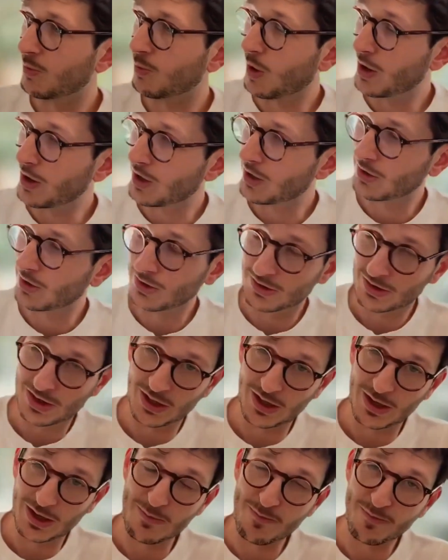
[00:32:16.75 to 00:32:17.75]
one other
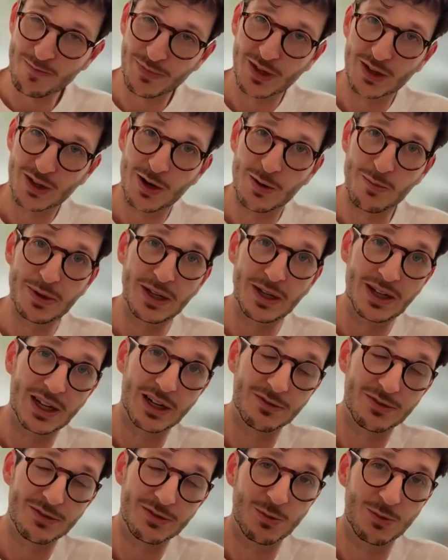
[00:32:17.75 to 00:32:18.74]
company
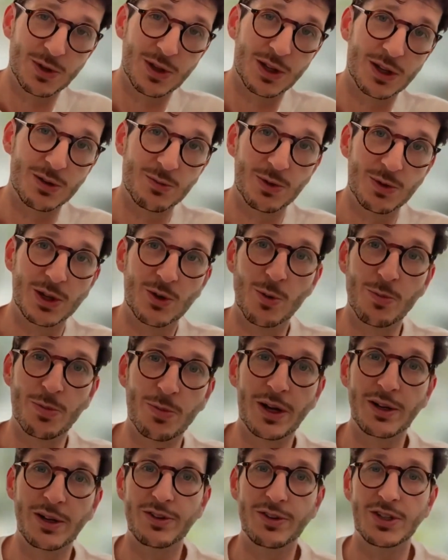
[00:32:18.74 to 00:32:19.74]
kind of with a
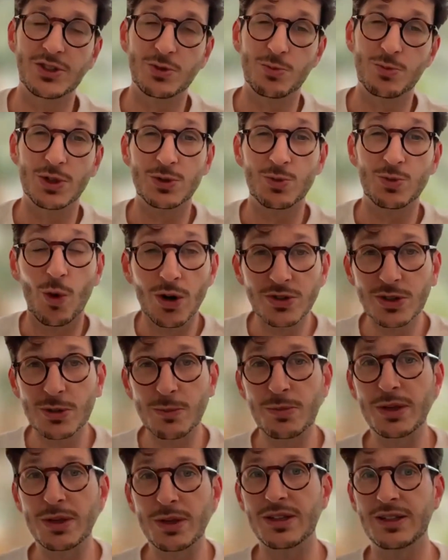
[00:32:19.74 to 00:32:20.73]
corporate innovation, which was
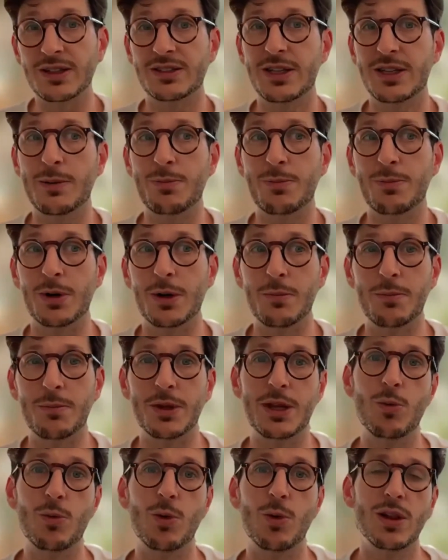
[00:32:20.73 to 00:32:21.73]
completely separate,
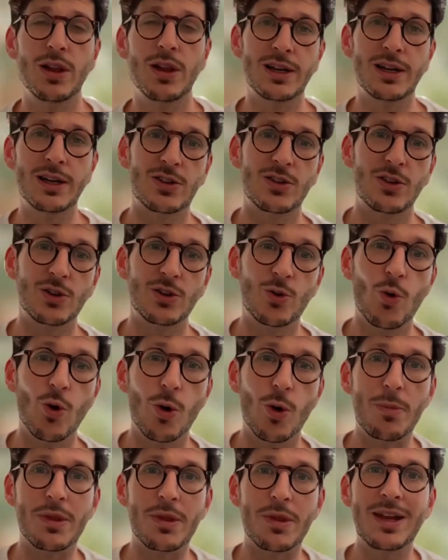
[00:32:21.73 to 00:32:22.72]
but they were linked to the
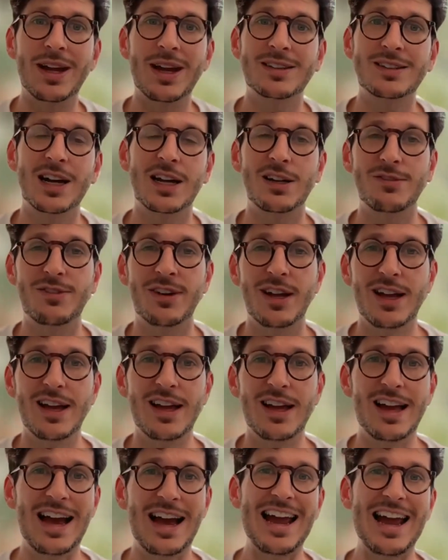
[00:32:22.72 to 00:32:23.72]
core, but they had kind of
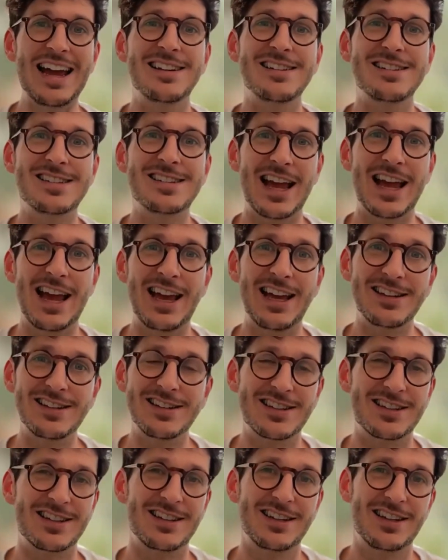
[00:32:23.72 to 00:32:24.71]

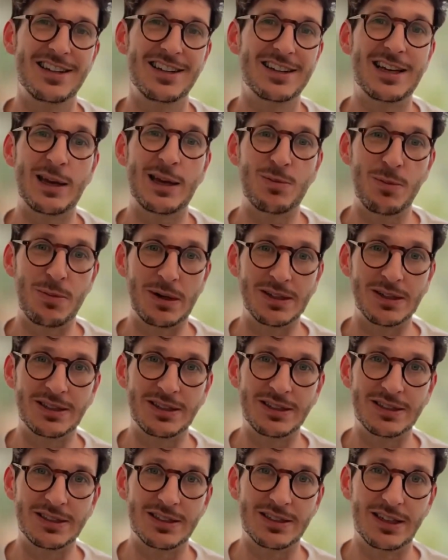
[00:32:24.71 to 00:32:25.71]
end-to-end
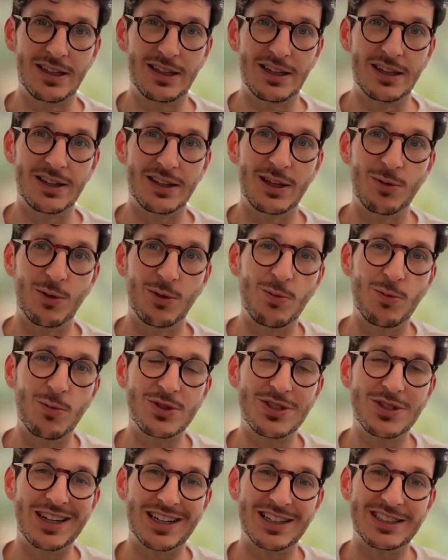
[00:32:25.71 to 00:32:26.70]
capabilities. They were
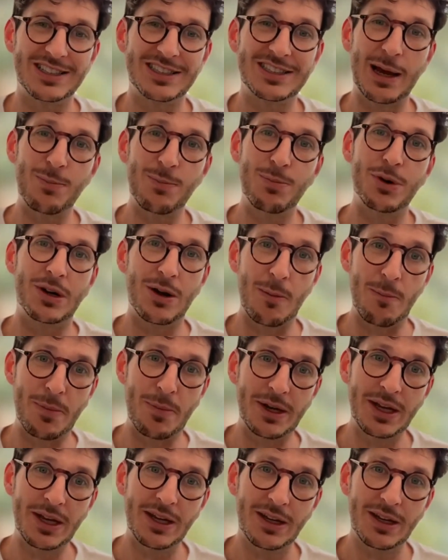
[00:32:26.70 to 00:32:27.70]
almost like a separate
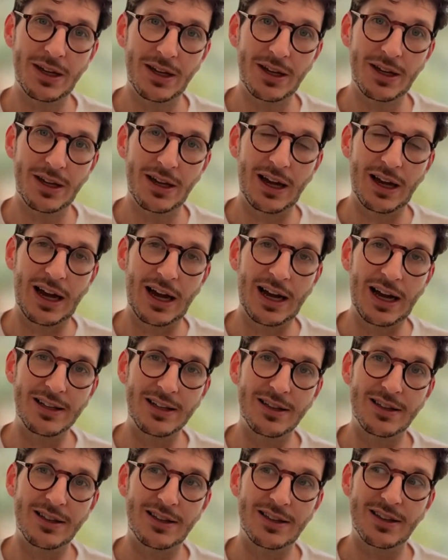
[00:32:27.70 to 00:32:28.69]
company.
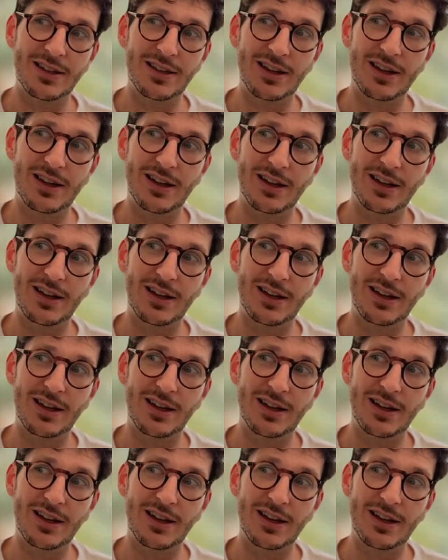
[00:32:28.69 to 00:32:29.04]
And